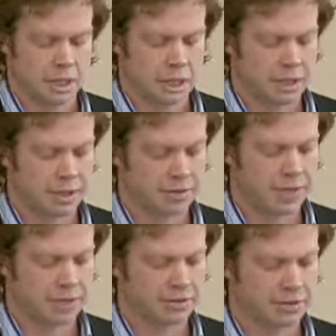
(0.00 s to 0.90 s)
Um, and
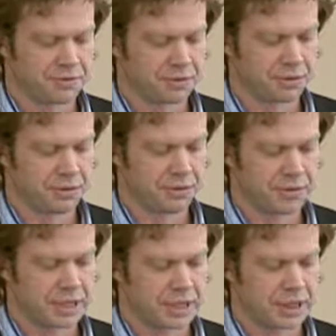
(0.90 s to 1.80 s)
that was the fourth year of the
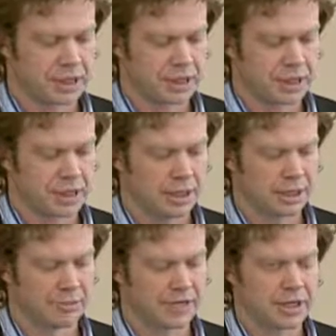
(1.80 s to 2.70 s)
study. And then
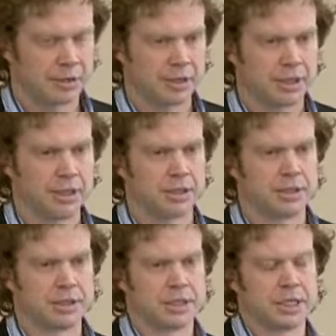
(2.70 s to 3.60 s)
finally, we ended
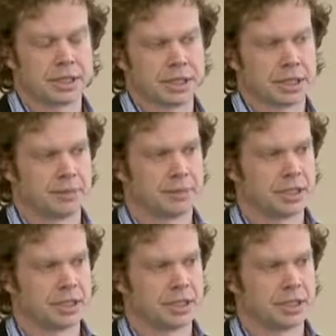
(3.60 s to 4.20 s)
on Dillingham.